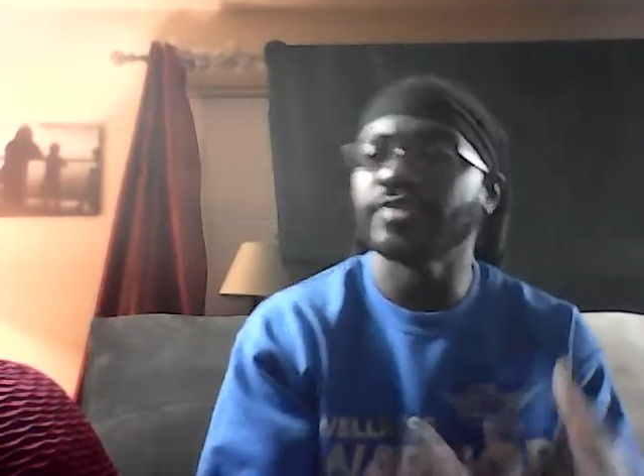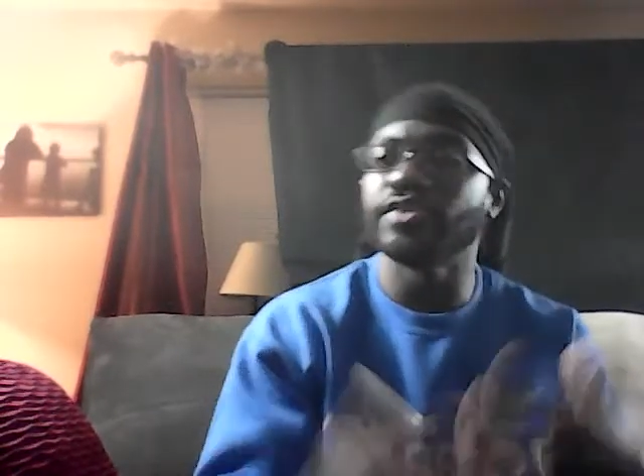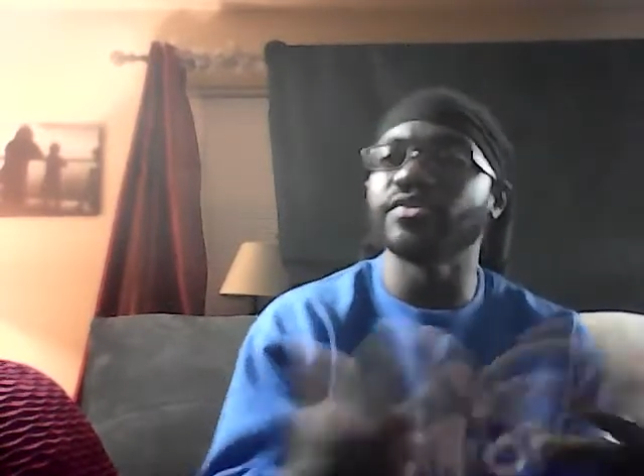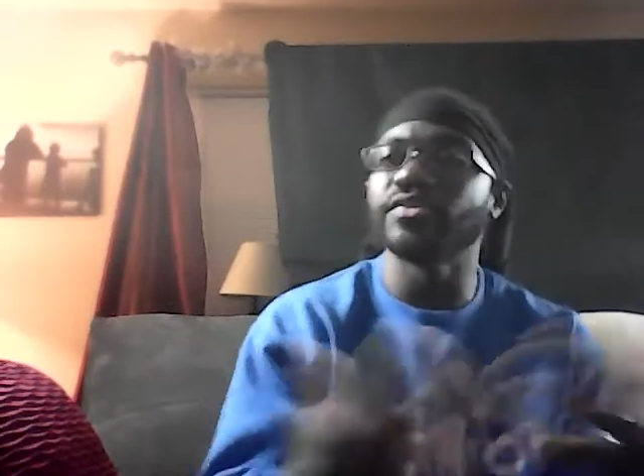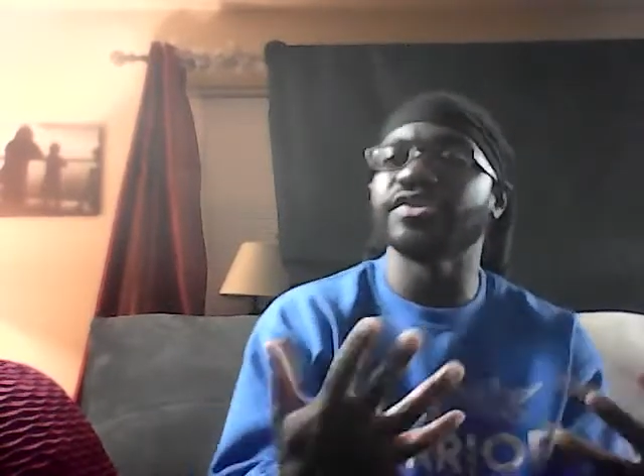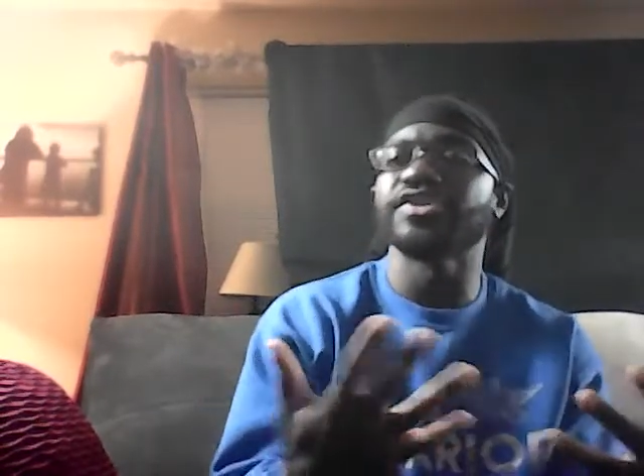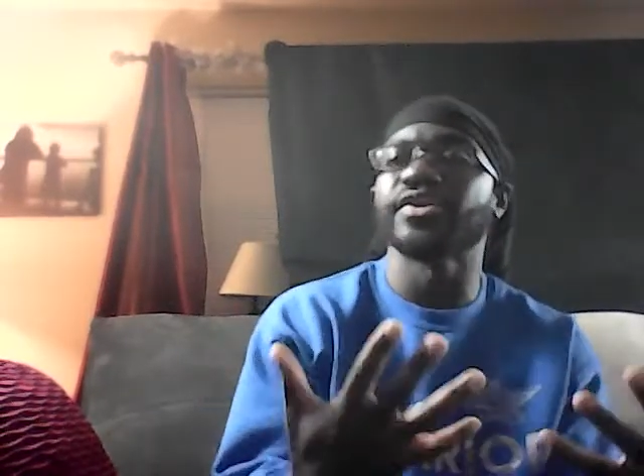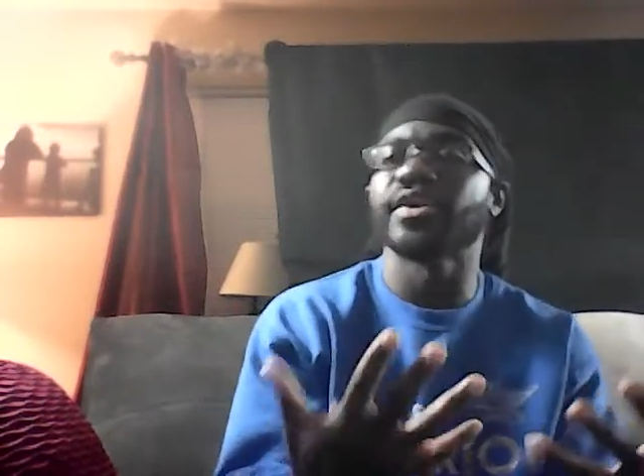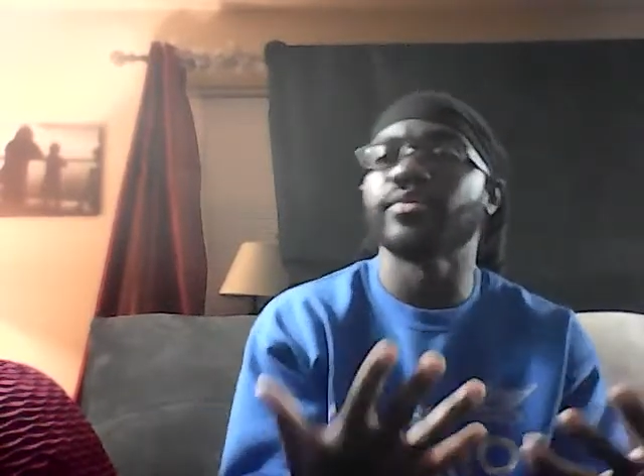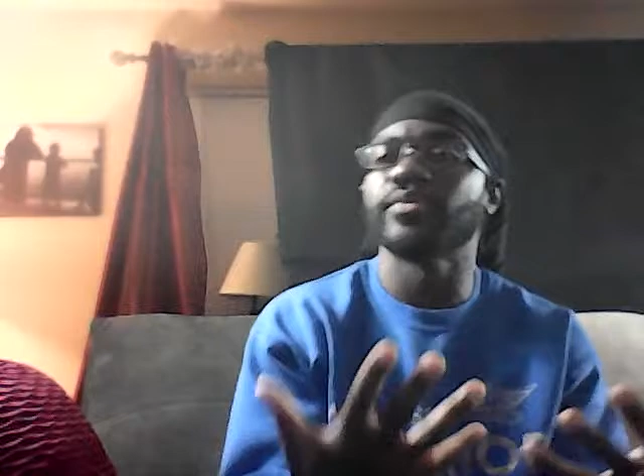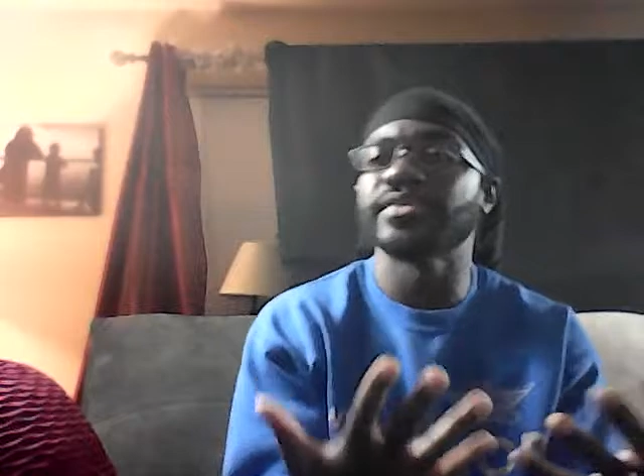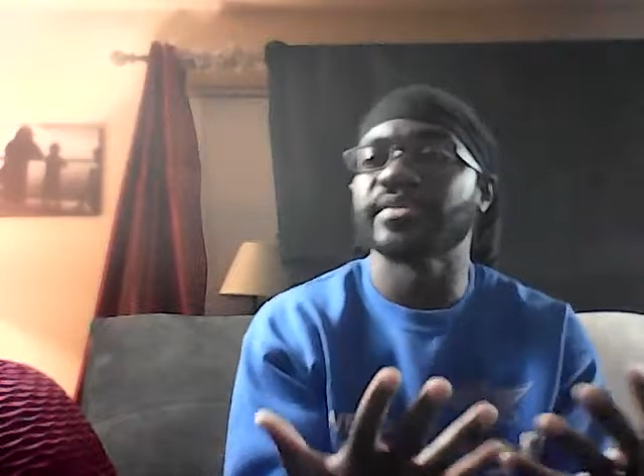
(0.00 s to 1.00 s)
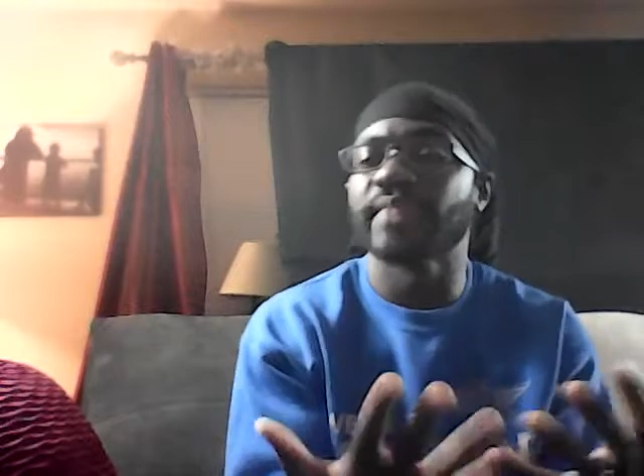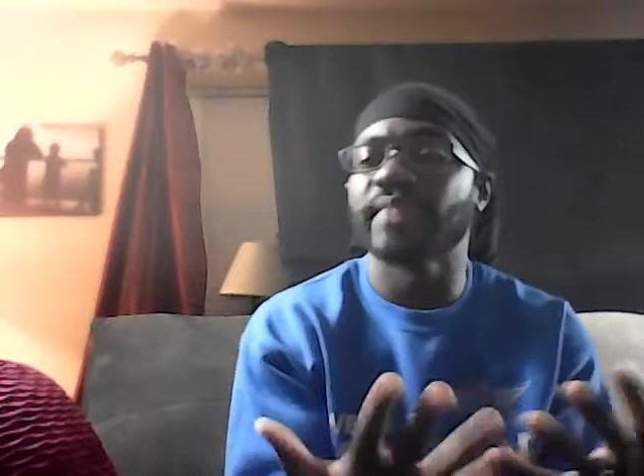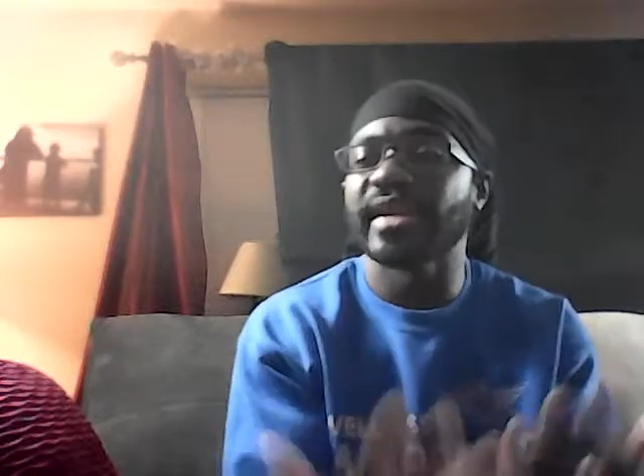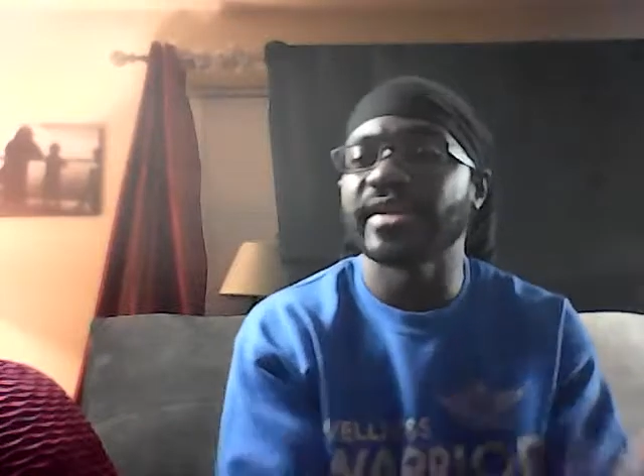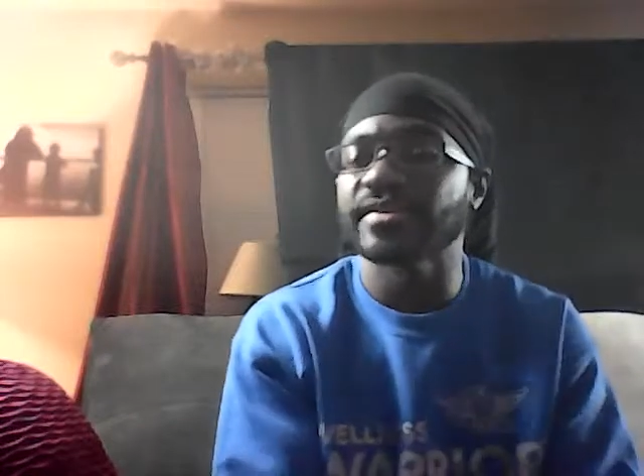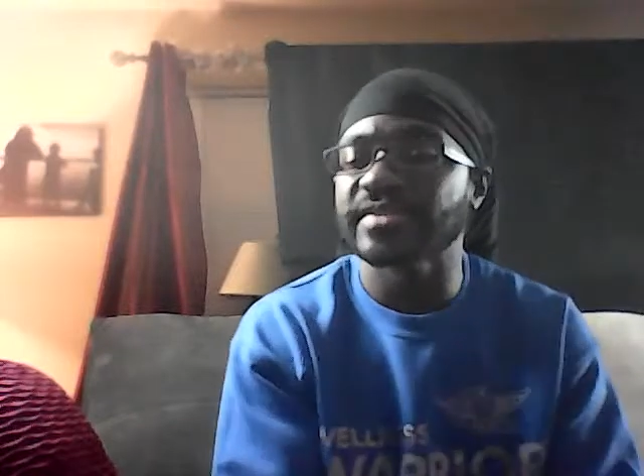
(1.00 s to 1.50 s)
You can share that with
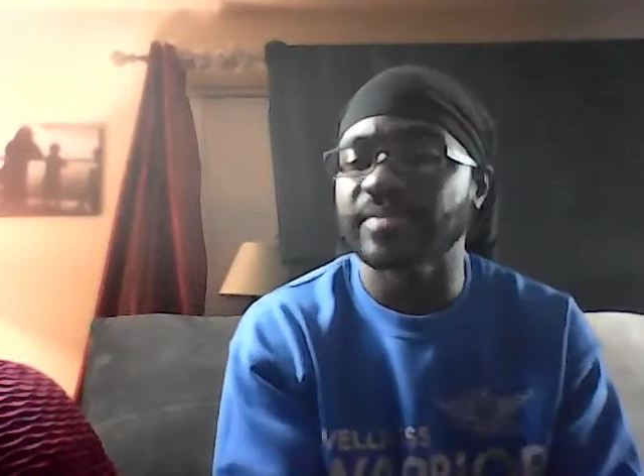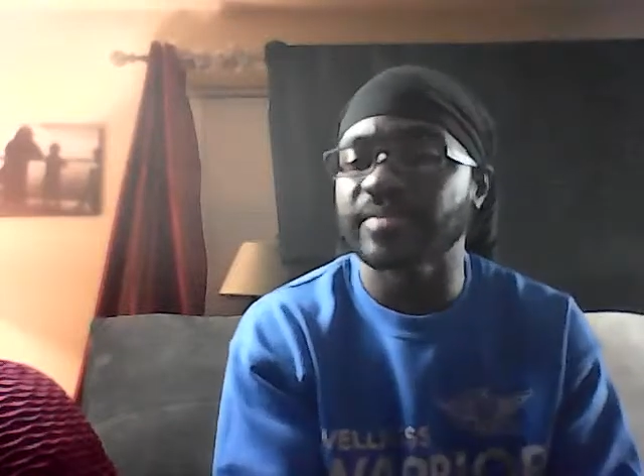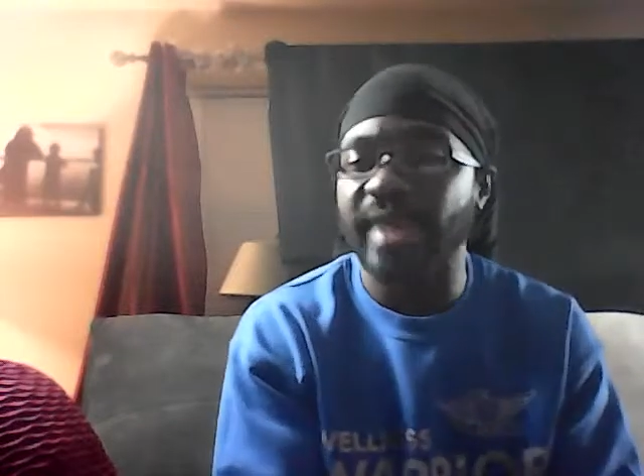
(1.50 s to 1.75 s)
somebody else and